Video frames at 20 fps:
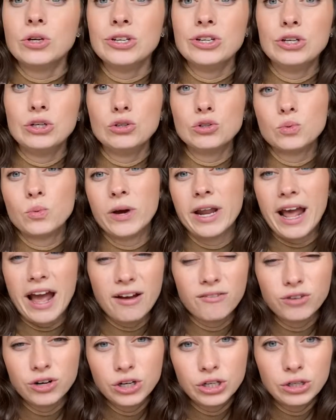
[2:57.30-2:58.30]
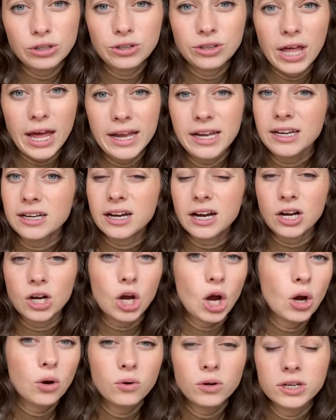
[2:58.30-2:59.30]
use whatever you like.
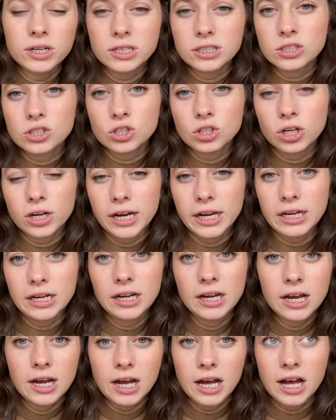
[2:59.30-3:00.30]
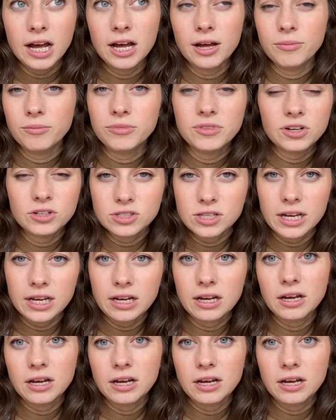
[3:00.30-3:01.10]
Coconut's great. There's like